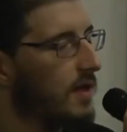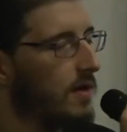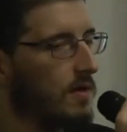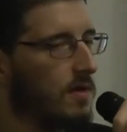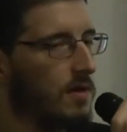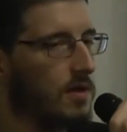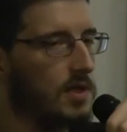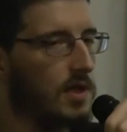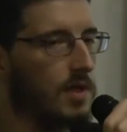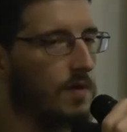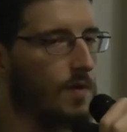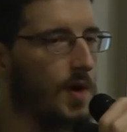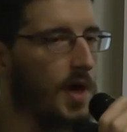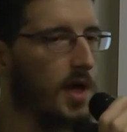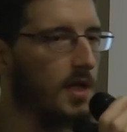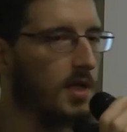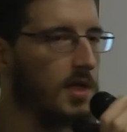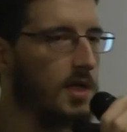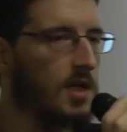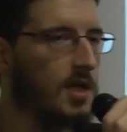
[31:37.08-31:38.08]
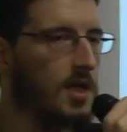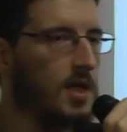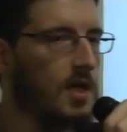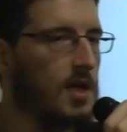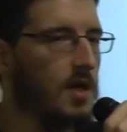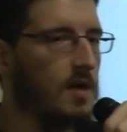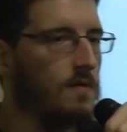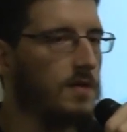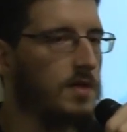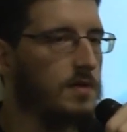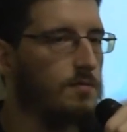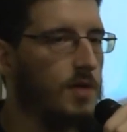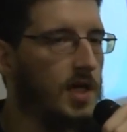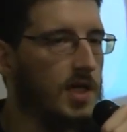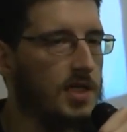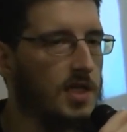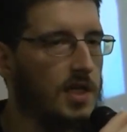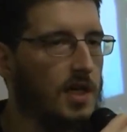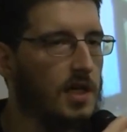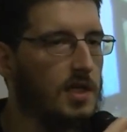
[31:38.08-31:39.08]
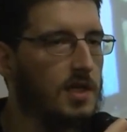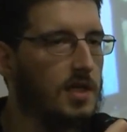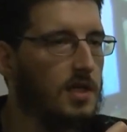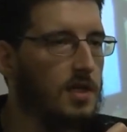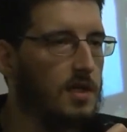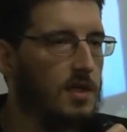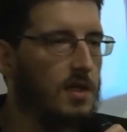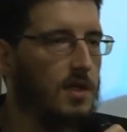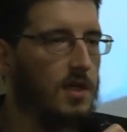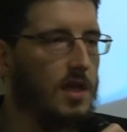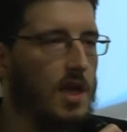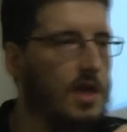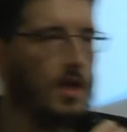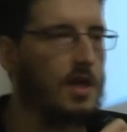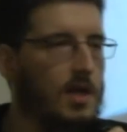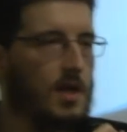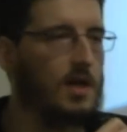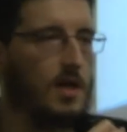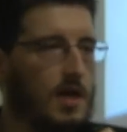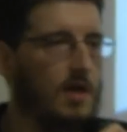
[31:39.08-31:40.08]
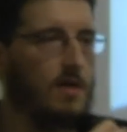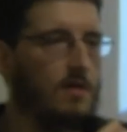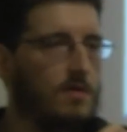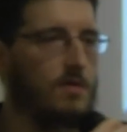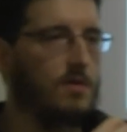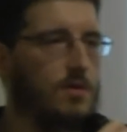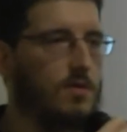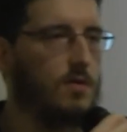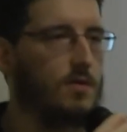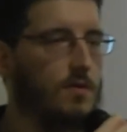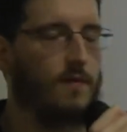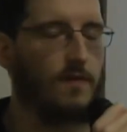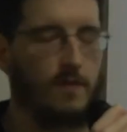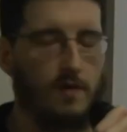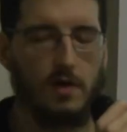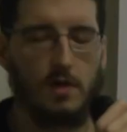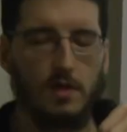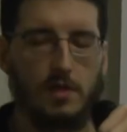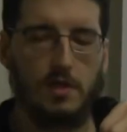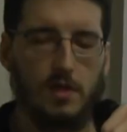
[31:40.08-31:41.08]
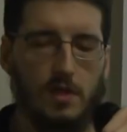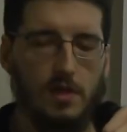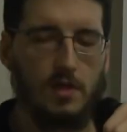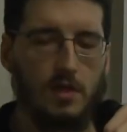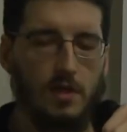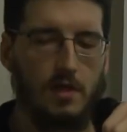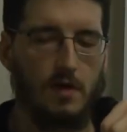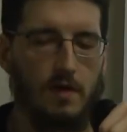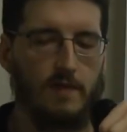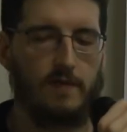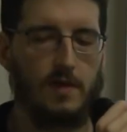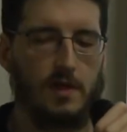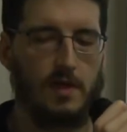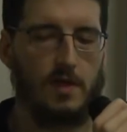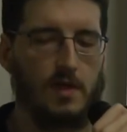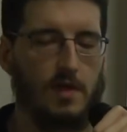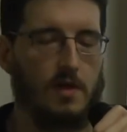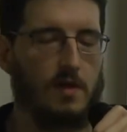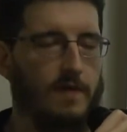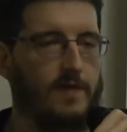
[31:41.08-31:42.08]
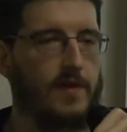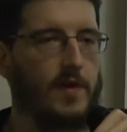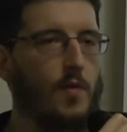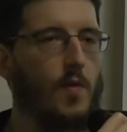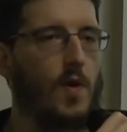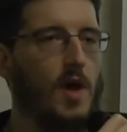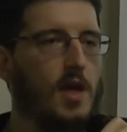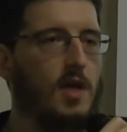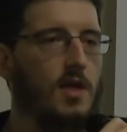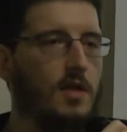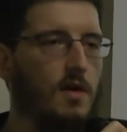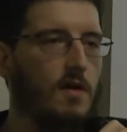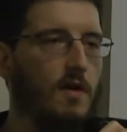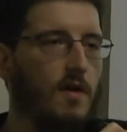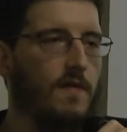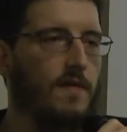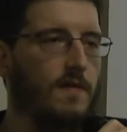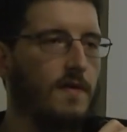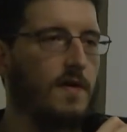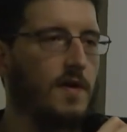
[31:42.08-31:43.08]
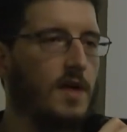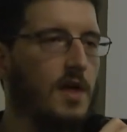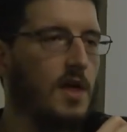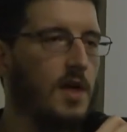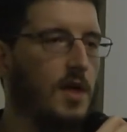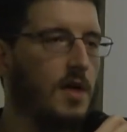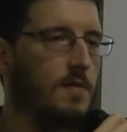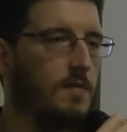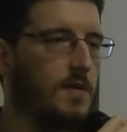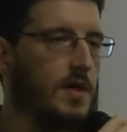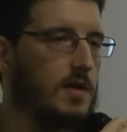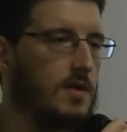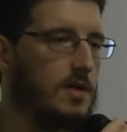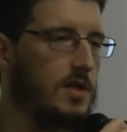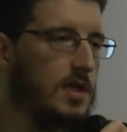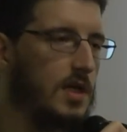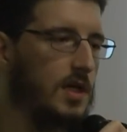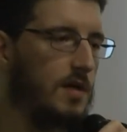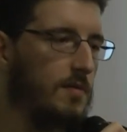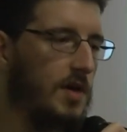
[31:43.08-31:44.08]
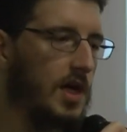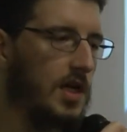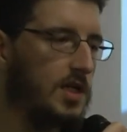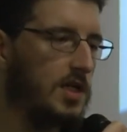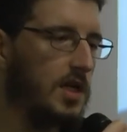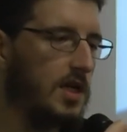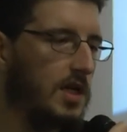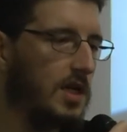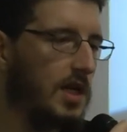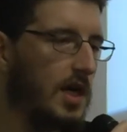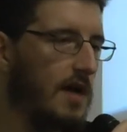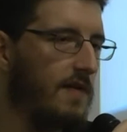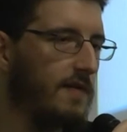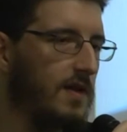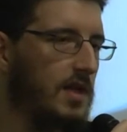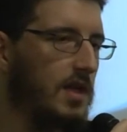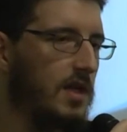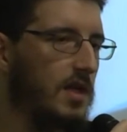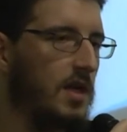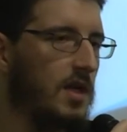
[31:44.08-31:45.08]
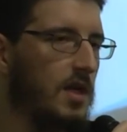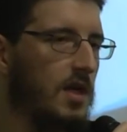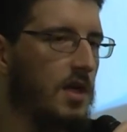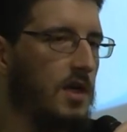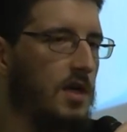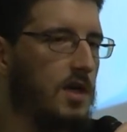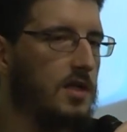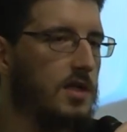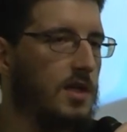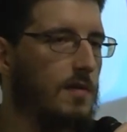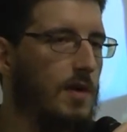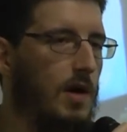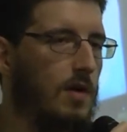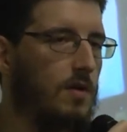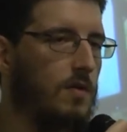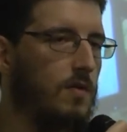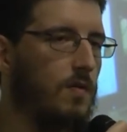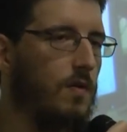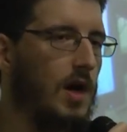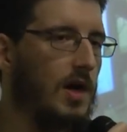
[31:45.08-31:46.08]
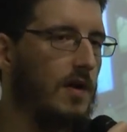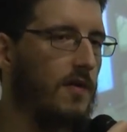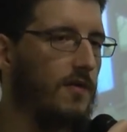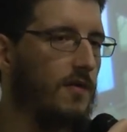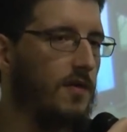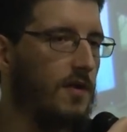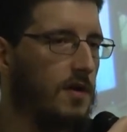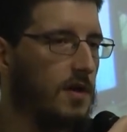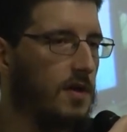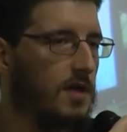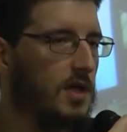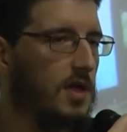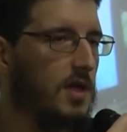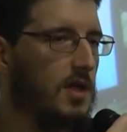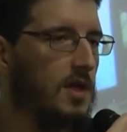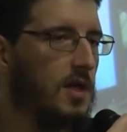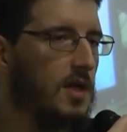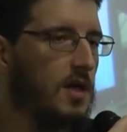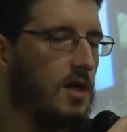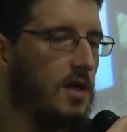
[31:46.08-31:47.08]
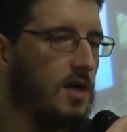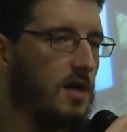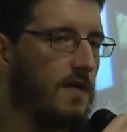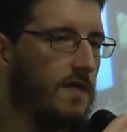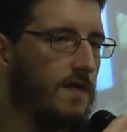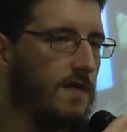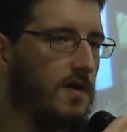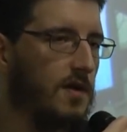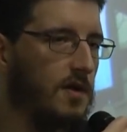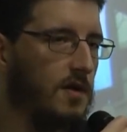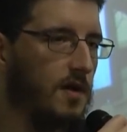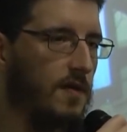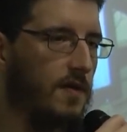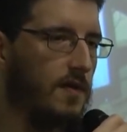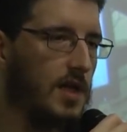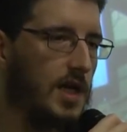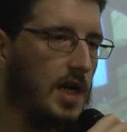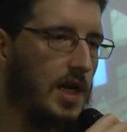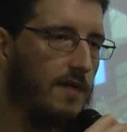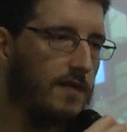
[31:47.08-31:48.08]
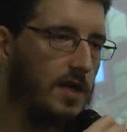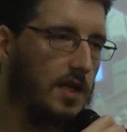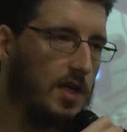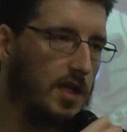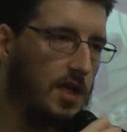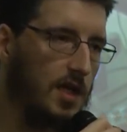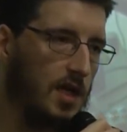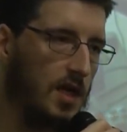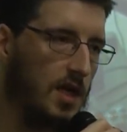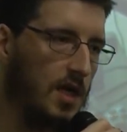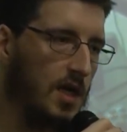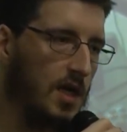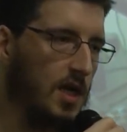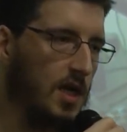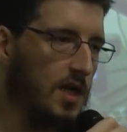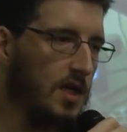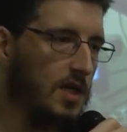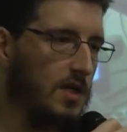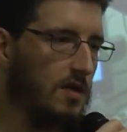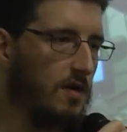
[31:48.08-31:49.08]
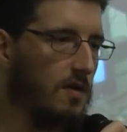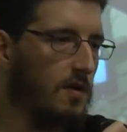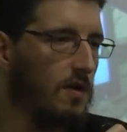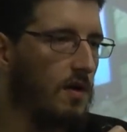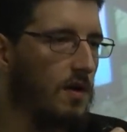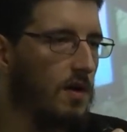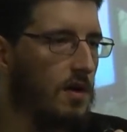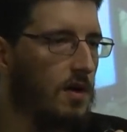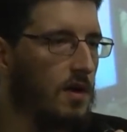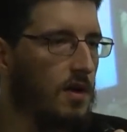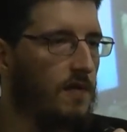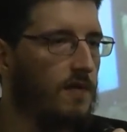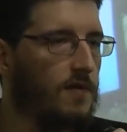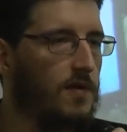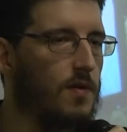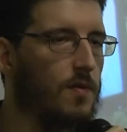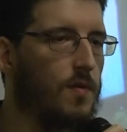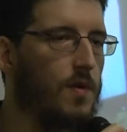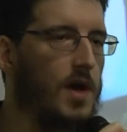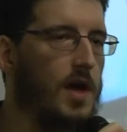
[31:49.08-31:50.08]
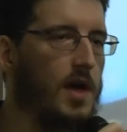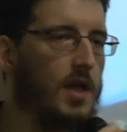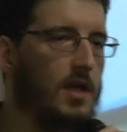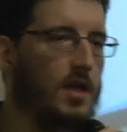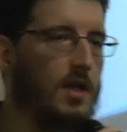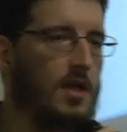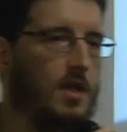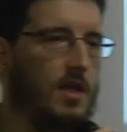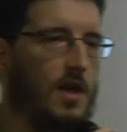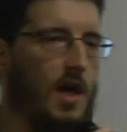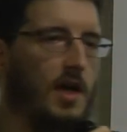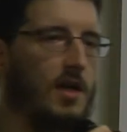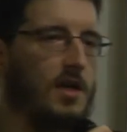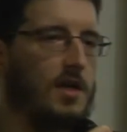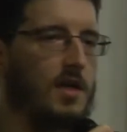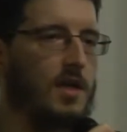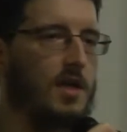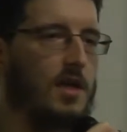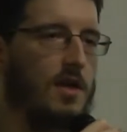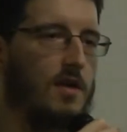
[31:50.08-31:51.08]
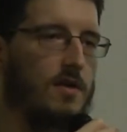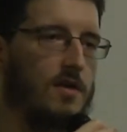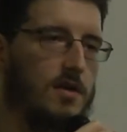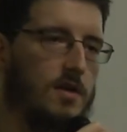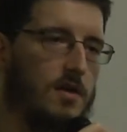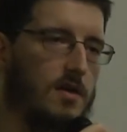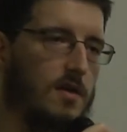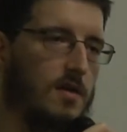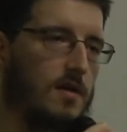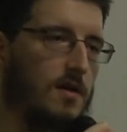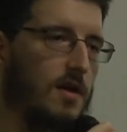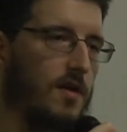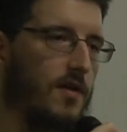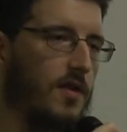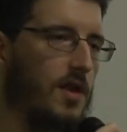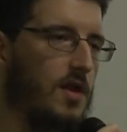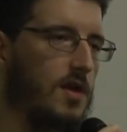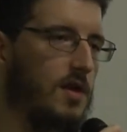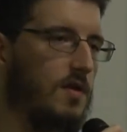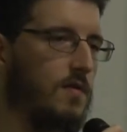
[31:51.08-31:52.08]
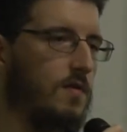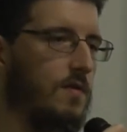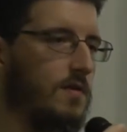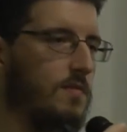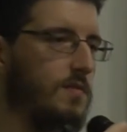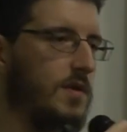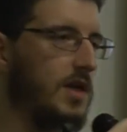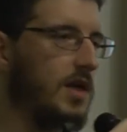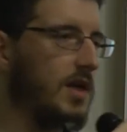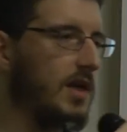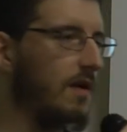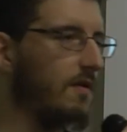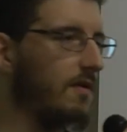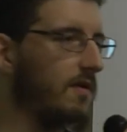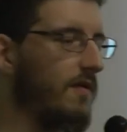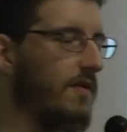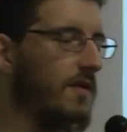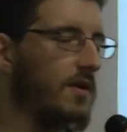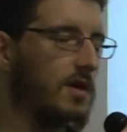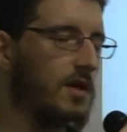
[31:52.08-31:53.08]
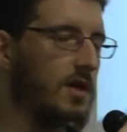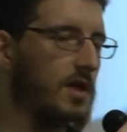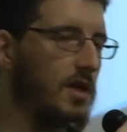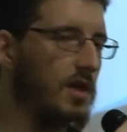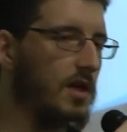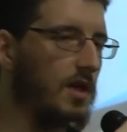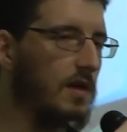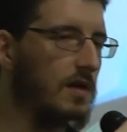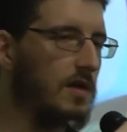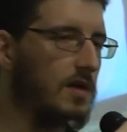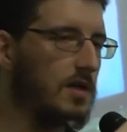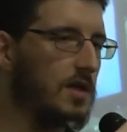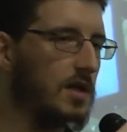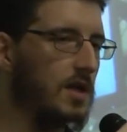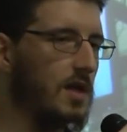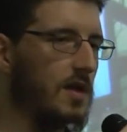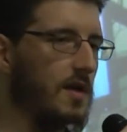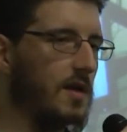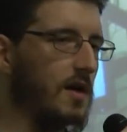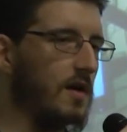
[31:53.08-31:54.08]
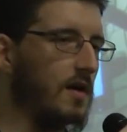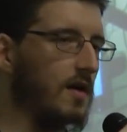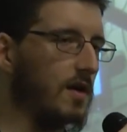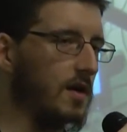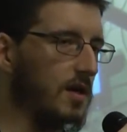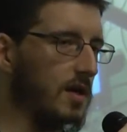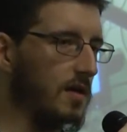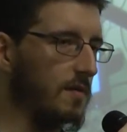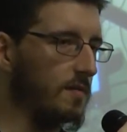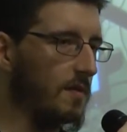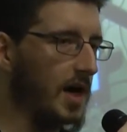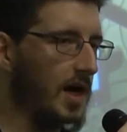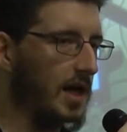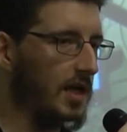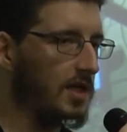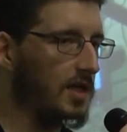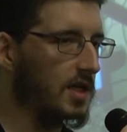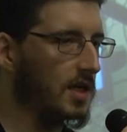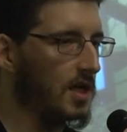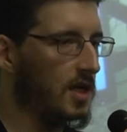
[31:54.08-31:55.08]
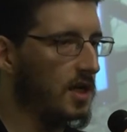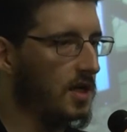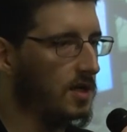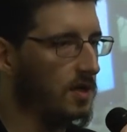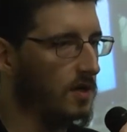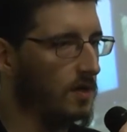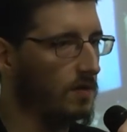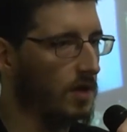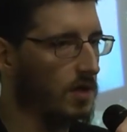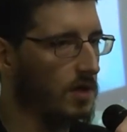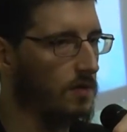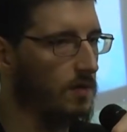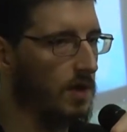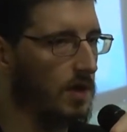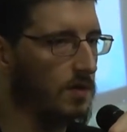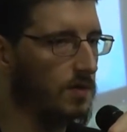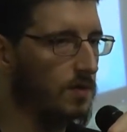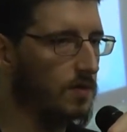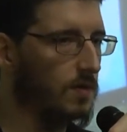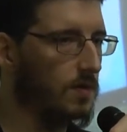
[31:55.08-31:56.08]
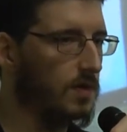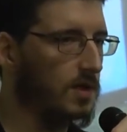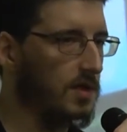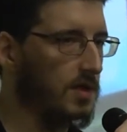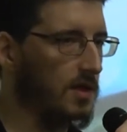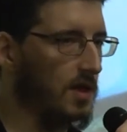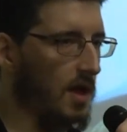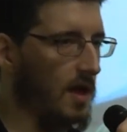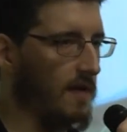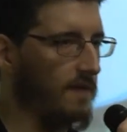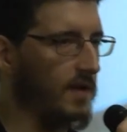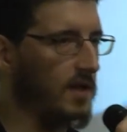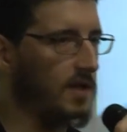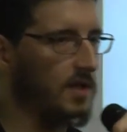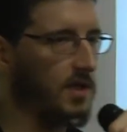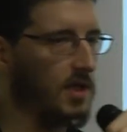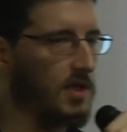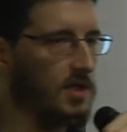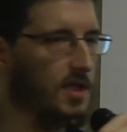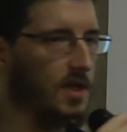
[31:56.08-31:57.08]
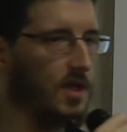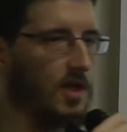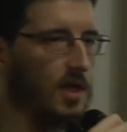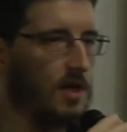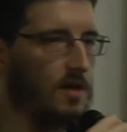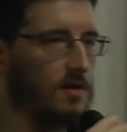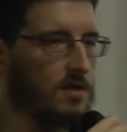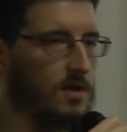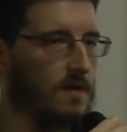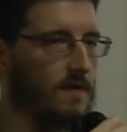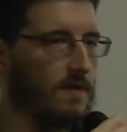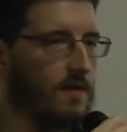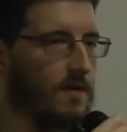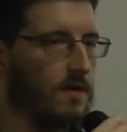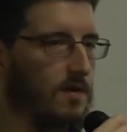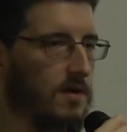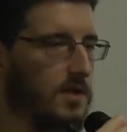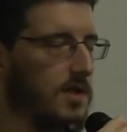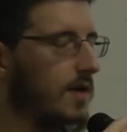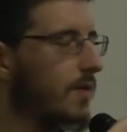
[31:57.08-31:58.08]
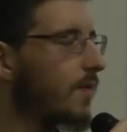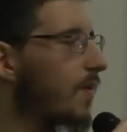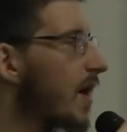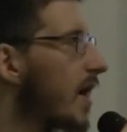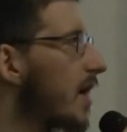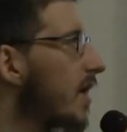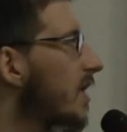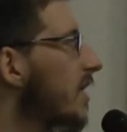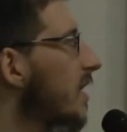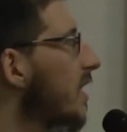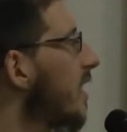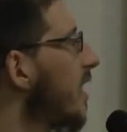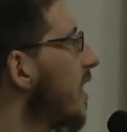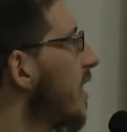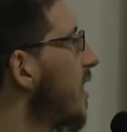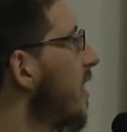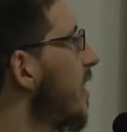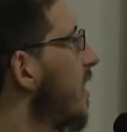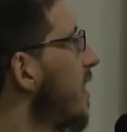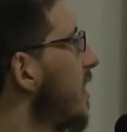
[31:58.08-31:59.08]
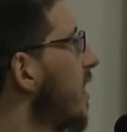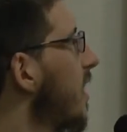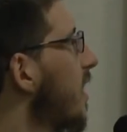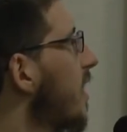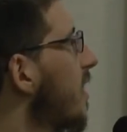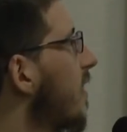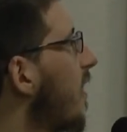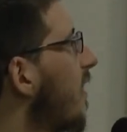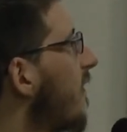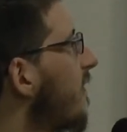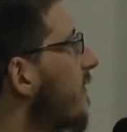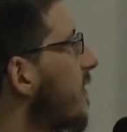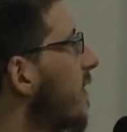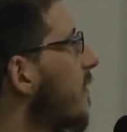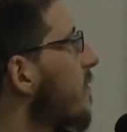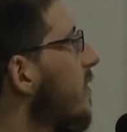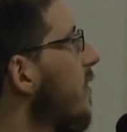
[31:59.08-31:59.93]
counterweights which basically take around 2/3 of the weight off, because Martian gravity is about 1/3 of Earth gravity. So if you weigh 90 kilos on Earth, you will be around 30 kilos on Mars. So what you want to do is having 60 kilos of counterweights taken off from